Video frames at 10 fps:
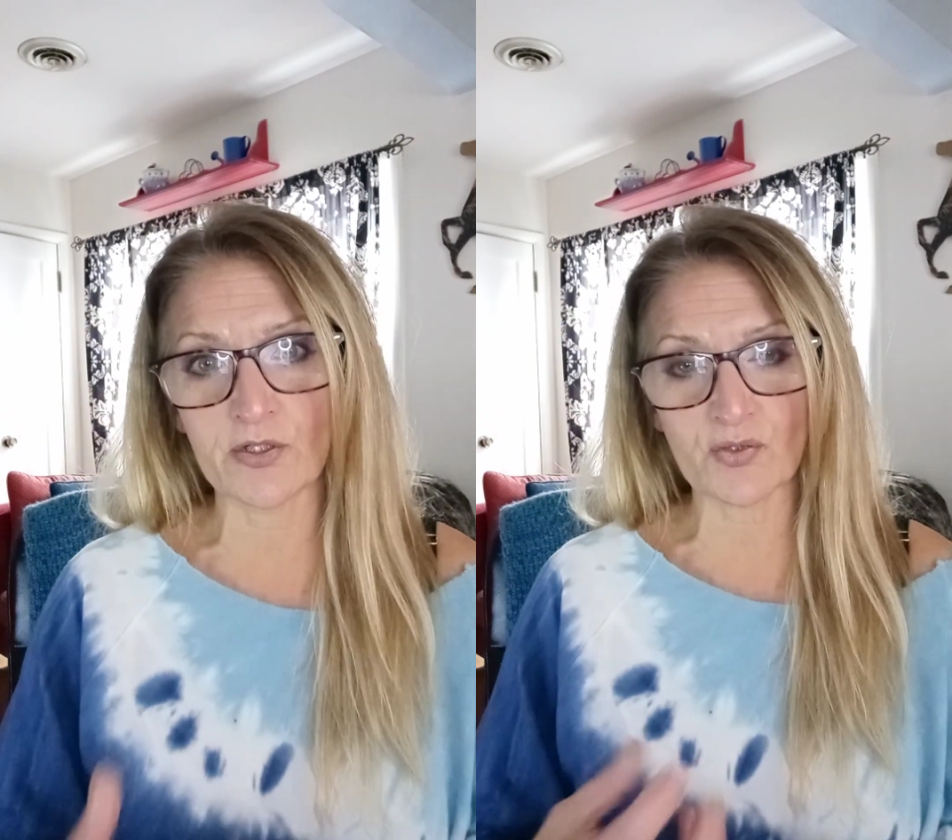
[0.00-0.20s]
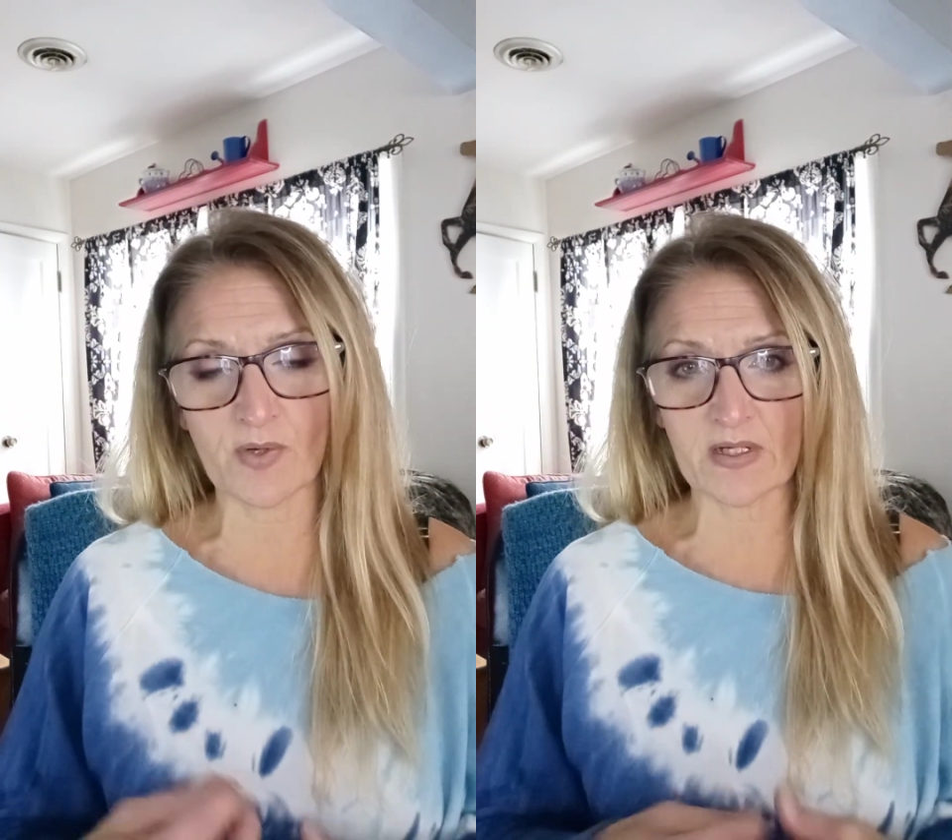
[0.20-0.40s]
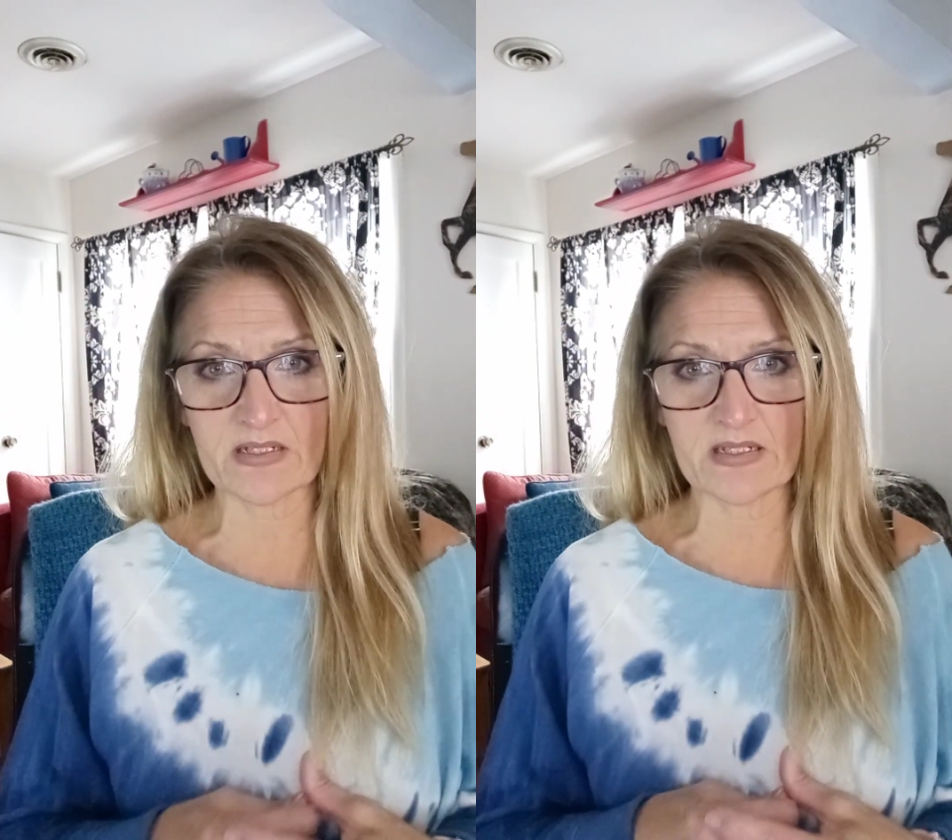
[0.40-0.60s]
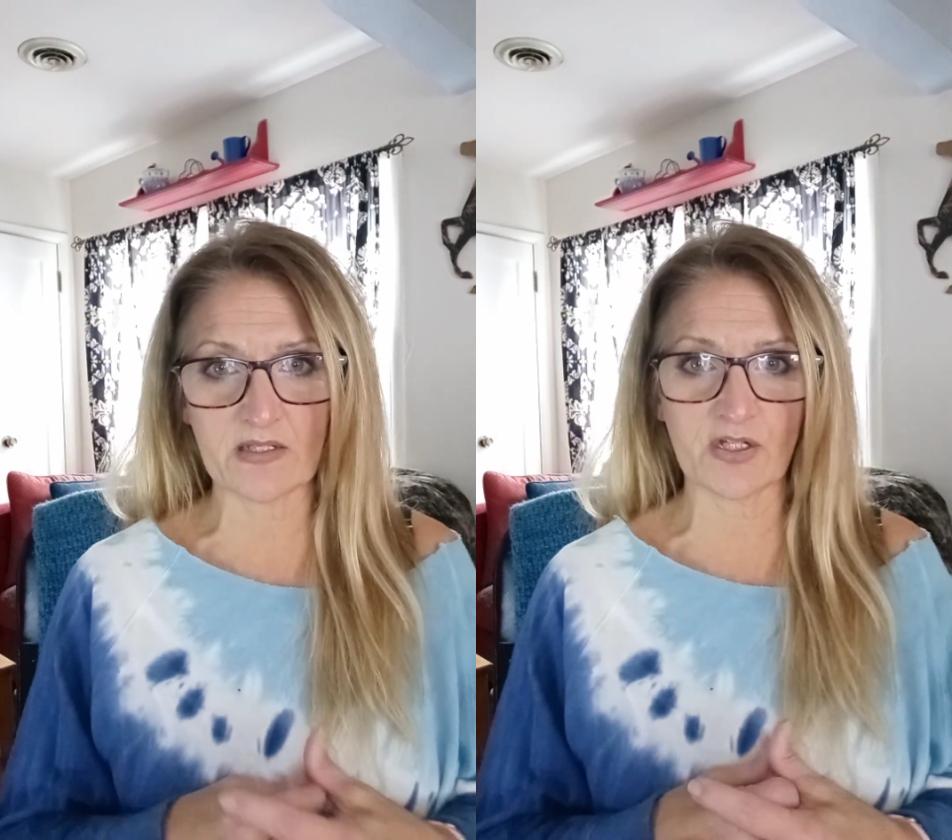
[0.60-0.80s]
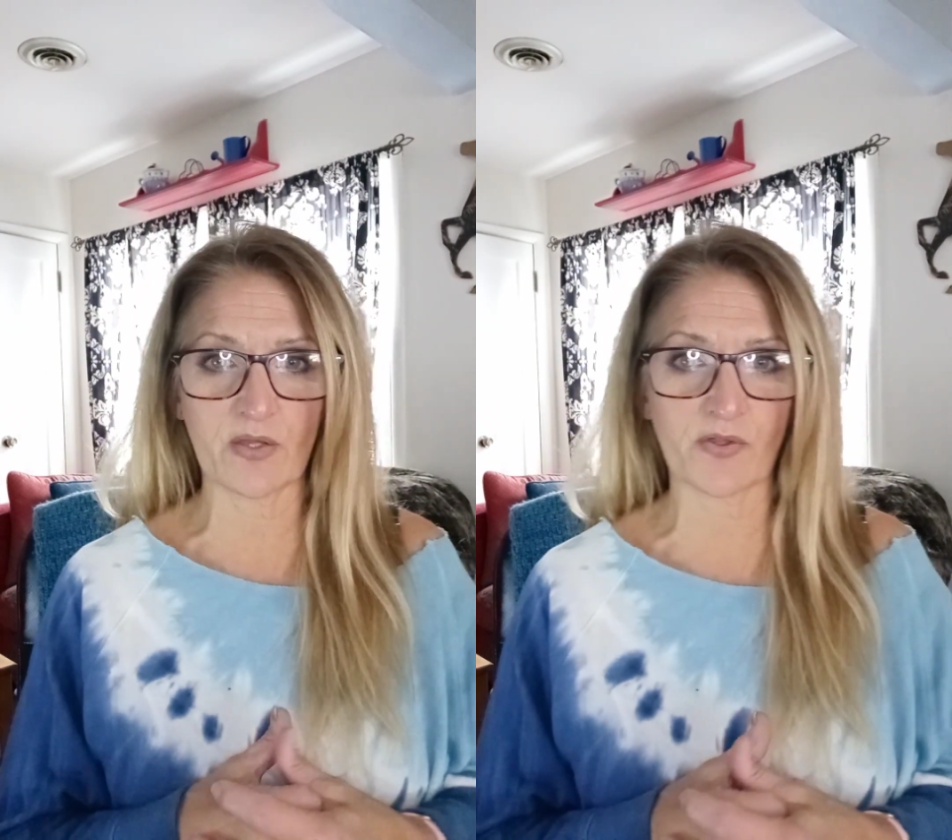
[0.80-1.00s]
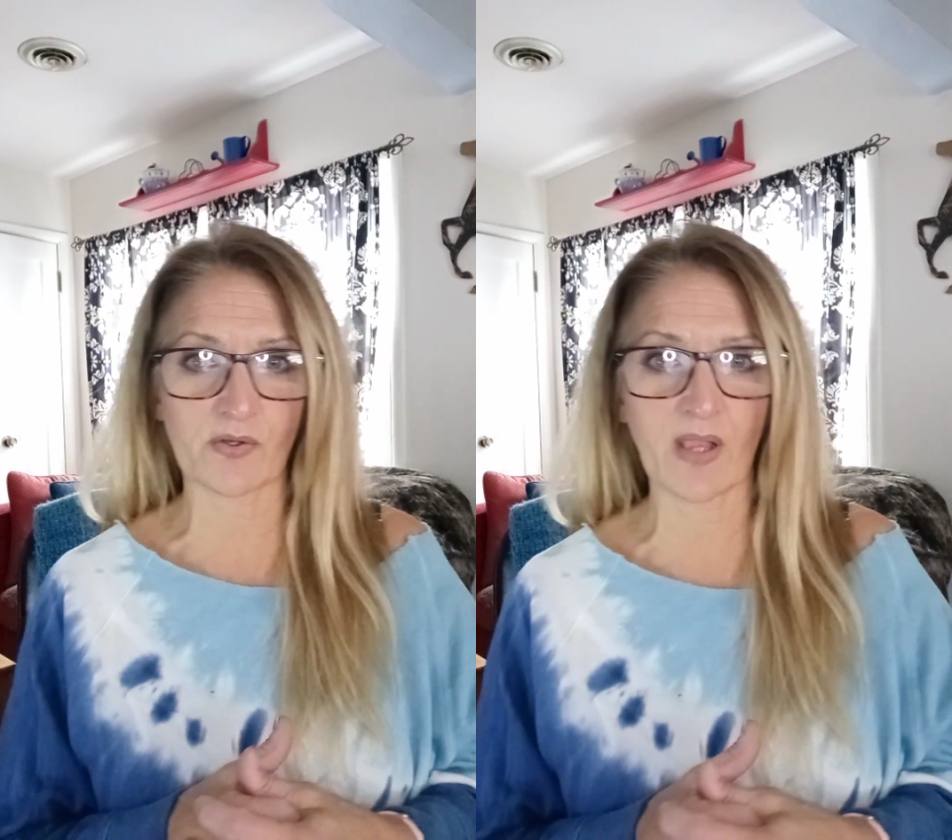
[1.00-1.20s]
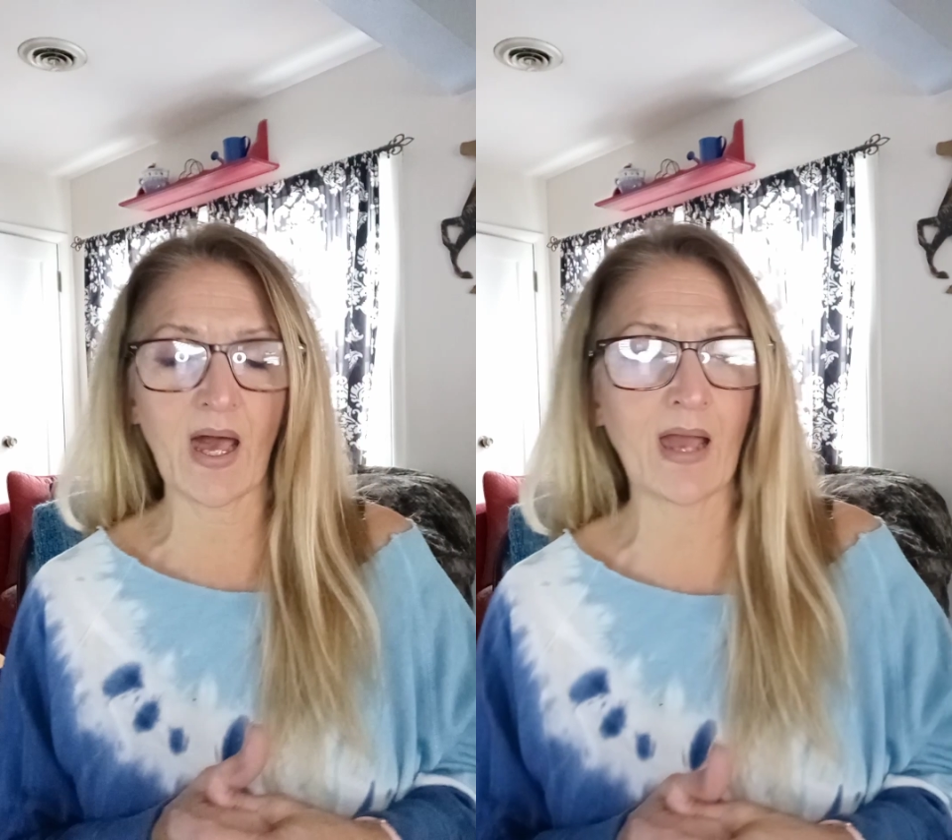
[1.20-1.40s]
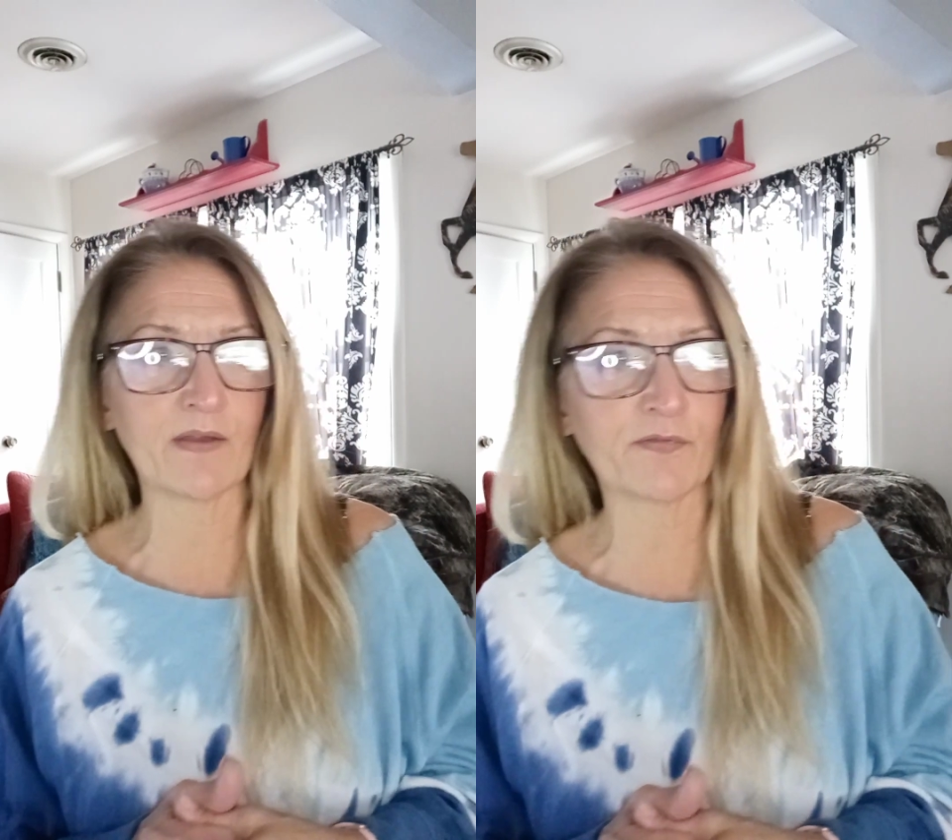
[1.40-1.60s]
and drugs into their
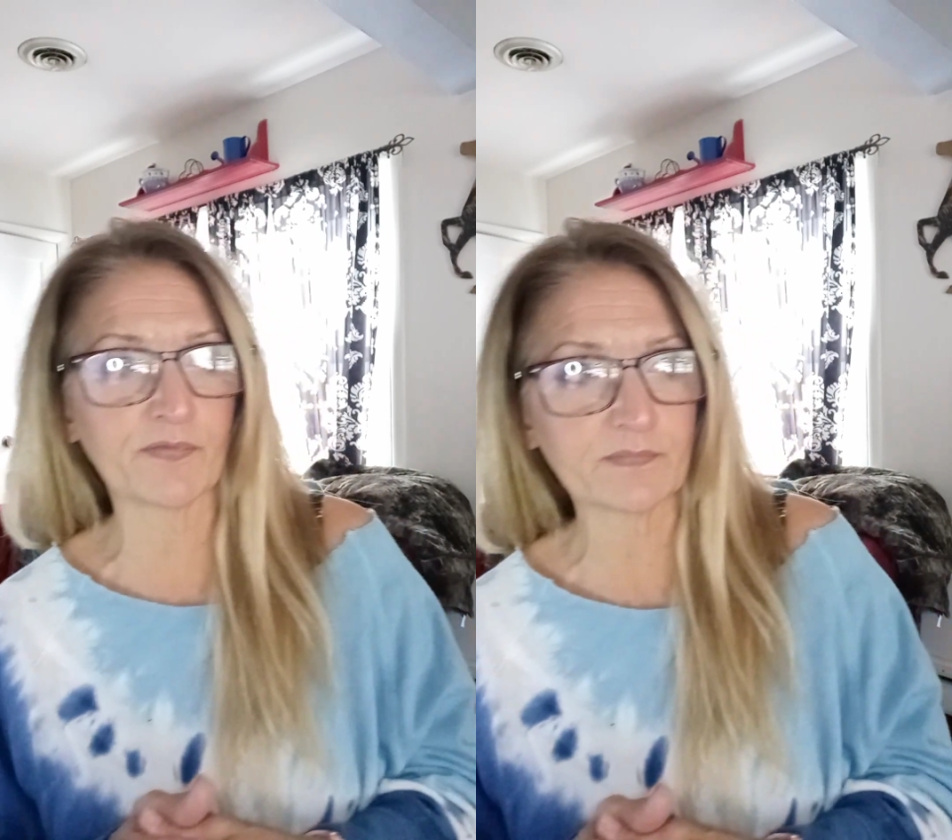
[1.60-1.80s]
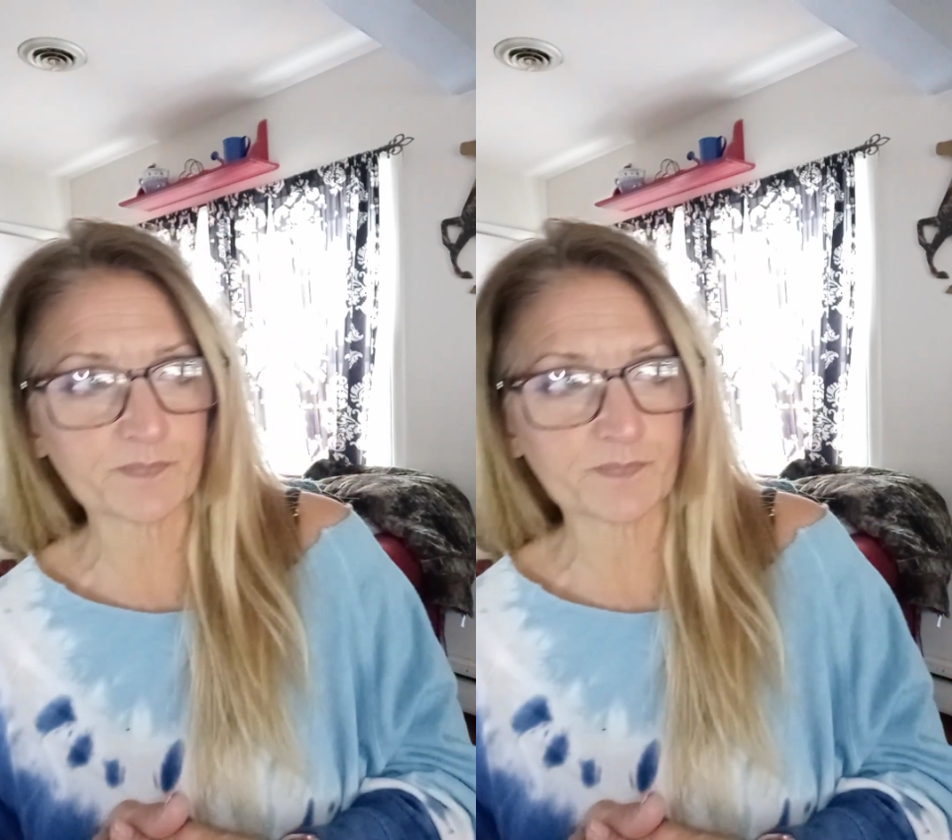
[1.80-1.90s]
life.